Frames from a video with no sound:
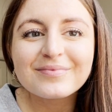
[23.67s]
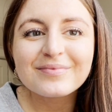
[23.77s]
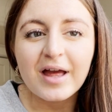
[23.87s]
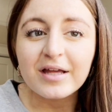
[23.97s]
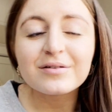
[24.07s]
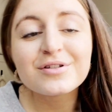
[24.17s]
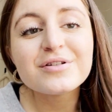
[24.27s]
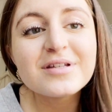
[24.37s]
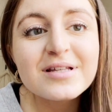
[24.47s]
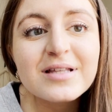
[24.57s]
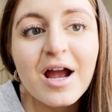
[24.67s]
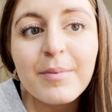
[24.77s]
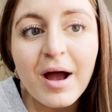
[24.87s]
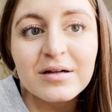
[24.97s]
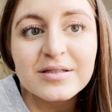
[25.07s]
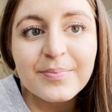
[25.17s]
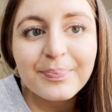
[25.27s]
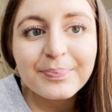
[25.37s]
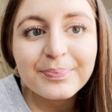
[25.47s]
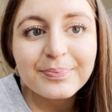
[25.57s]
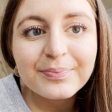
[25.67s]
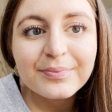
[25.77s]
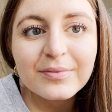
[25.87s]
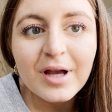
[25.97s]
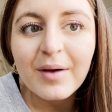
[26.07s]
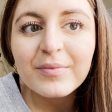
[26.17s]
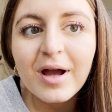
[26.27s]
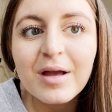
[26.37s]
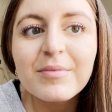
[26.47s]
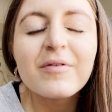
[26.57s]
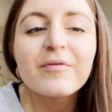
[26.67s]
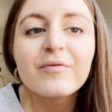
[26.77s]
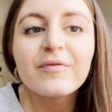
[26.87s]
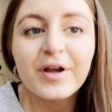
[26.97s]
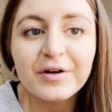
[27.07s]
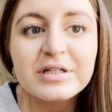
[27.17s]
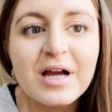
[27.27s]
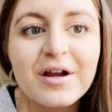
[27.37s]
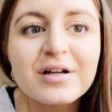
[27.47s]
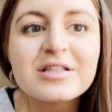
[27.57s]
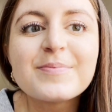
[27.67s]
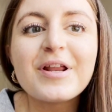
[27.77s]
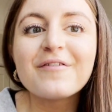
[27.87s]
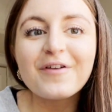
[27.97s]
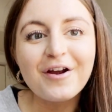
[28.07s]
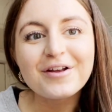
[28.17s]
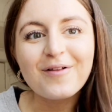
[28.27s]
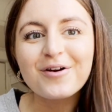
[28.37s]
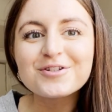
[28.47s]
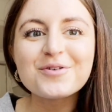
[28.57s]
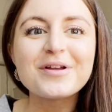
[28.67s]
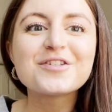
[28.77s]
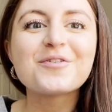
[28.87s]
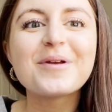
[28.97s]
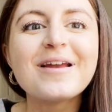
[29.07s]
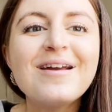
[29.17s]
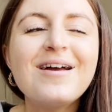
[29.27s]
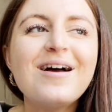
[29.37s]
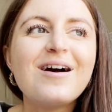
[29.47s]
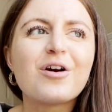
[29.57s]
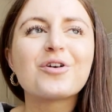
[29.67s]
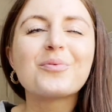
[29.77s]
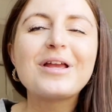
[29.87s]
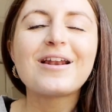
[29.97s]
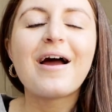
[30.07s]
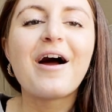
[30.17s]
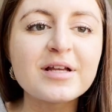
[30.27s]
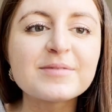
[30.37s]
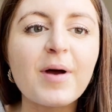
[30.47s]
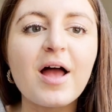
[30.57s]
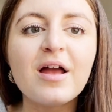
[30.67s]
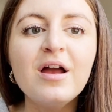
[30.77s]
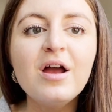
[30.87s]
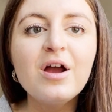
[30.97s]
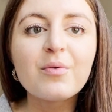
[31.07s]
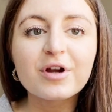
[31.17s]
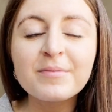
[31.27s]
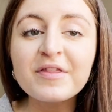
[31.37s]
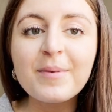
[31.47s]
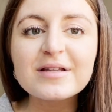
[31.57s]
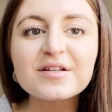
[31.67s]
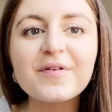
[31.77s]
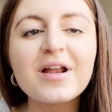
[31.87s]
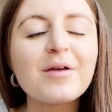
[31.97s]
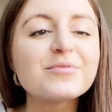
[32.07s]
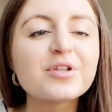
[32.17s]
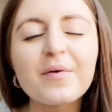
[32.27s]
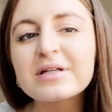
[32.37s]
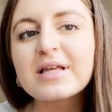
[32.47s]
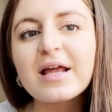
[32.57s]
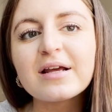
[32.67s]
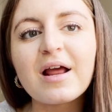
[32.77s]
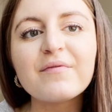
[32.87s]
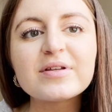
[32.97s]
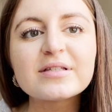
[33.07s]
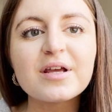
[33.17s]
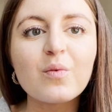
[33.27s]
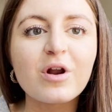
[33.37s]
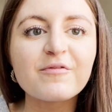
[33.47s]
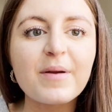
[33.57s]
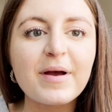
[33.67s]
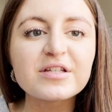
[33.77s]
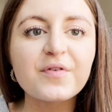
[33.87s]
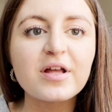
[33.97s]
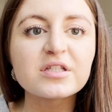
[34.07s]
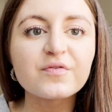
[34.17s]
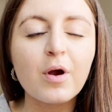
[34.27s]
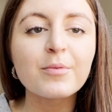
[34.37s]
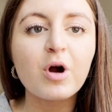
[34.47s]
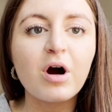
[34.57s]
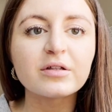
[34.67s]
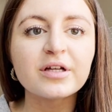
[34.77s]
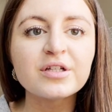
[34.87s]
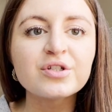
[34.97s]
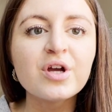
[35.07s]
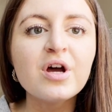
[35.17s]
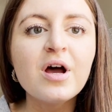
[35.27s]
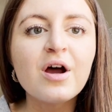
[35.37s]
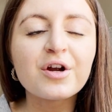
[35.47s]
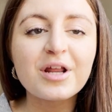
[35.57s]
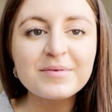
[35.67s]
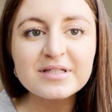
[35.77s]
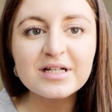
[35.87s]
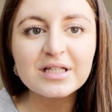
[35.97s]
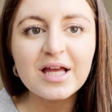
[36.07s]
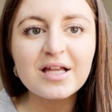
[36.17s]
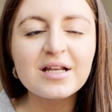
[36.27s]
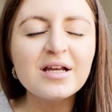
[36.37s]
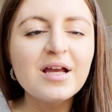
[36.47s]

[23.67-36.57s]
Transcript: Like, do you see these eye bags? Yeah, I'm very tired. It's been a very long 2 weeks for me, or a week and a half, but we're gonna make the best of it. I'm so excited. I'm visiting one of my best friends from college. Her name is Dylan.